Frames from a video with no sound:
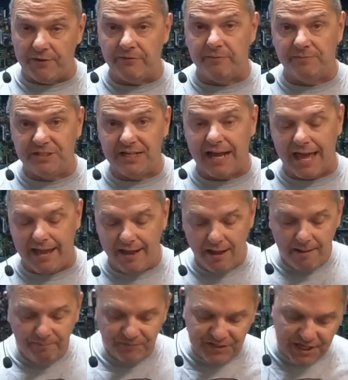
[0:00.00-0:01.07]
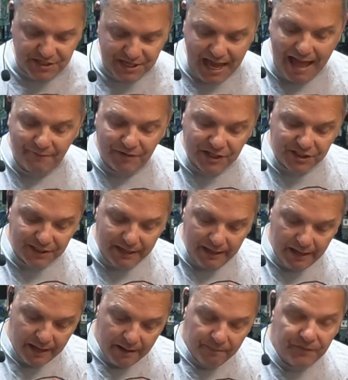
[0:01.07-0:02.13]
of them today, since
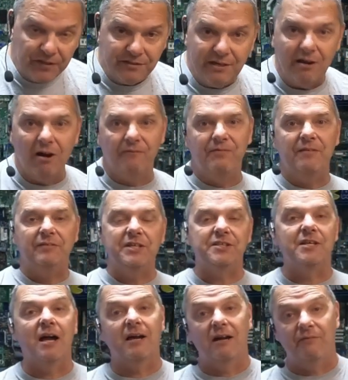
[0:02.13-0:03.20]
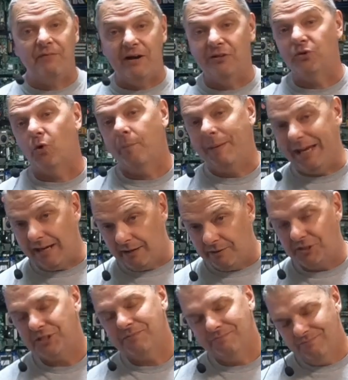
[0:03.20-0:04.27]
obviously the TR50 is not going to fire
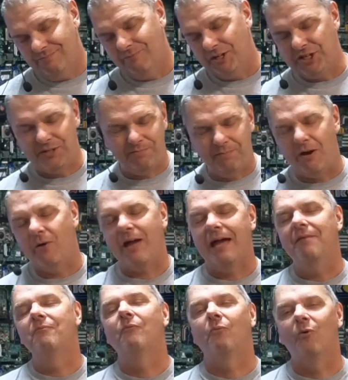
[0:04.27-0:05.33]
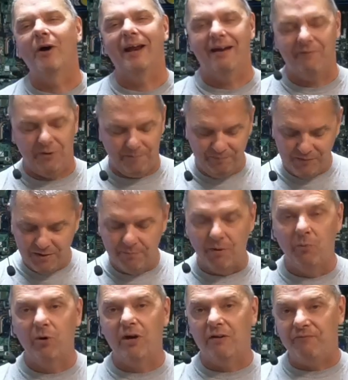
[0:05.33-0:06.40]
torpedoes, which, okay, whatever. But
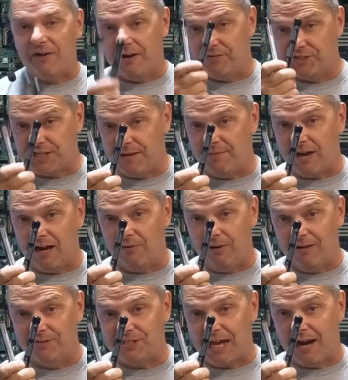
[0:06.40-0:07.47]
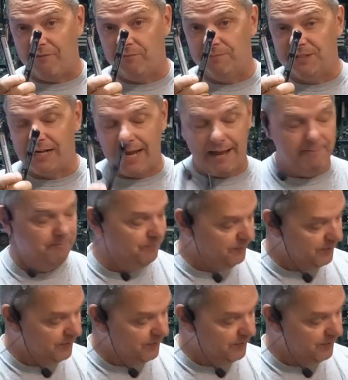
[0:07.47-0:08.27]
we're going to fire the same kind of rounds out of them today.